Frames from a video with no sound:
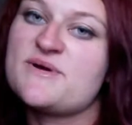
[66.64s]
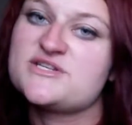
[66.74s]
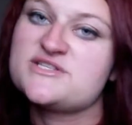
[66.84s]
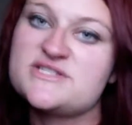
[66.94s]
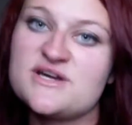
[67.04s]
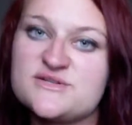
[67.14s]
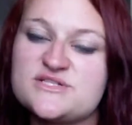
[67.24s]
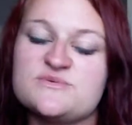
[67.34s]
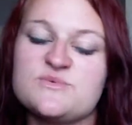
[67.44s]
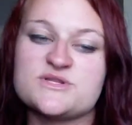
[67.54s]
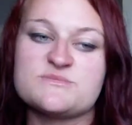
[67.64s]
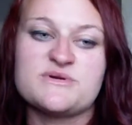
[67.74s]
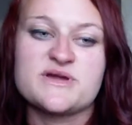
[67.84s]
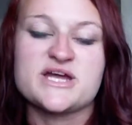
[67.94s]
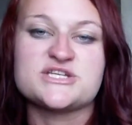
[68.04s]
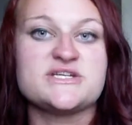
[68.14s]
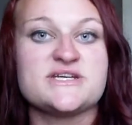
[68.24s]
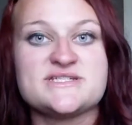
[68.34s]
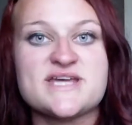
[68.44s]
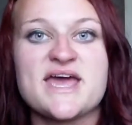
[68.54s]
much tells you what the book actually
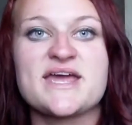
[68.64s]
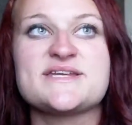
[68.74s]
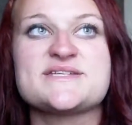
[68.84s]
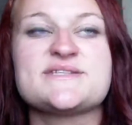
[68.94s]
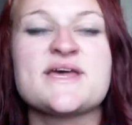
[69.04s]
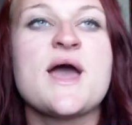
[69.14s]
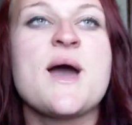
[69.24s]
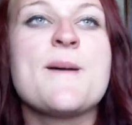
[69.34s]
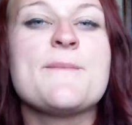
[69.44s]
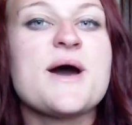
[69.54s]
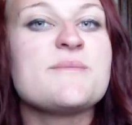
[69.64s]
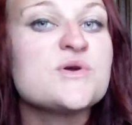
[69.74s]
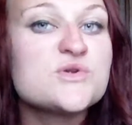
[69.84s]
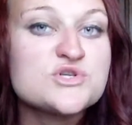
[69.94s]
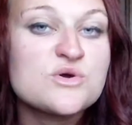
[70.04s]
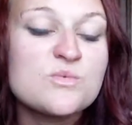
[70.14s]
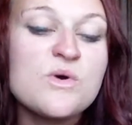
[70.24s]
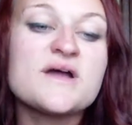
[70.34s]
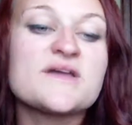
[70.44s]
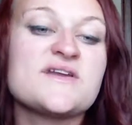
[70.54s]
contains, but I'm not sure
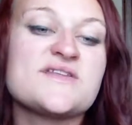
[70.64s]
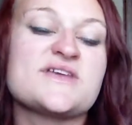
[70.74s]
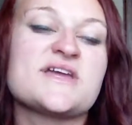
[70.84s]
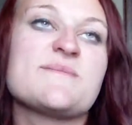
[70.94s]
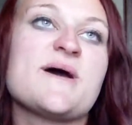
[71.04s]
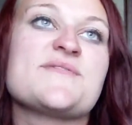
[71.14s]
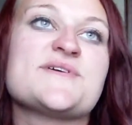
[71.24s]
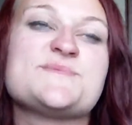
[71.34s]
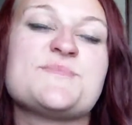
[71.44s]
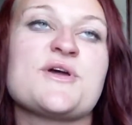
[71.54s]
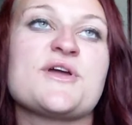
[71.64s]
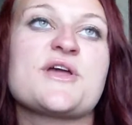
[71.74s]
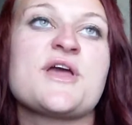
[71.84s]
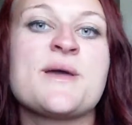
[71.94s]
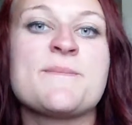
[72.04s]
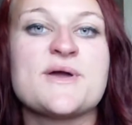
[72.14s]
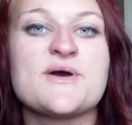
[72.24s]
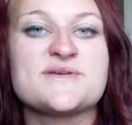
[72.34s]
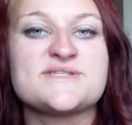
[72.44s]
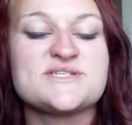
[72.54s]
what I'm going to think about this book
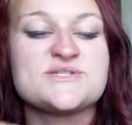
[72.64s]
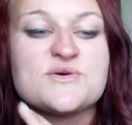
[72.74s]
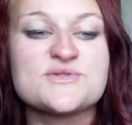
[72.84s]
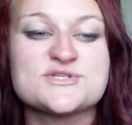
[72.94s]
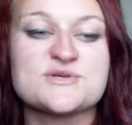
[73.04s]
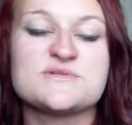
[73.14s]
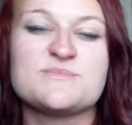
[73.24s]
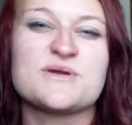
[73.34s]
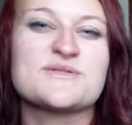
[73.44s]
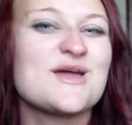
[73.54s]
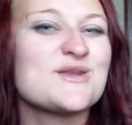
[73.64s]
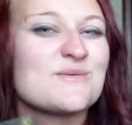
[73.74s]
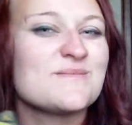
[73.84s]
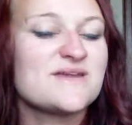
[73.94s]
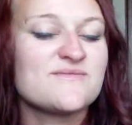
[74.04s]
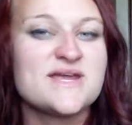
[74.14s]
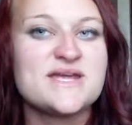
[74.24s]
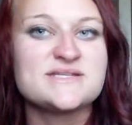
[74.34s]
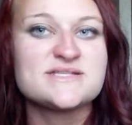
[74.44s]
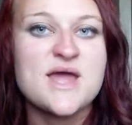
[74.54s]
because it's not the sort of book that I normally read,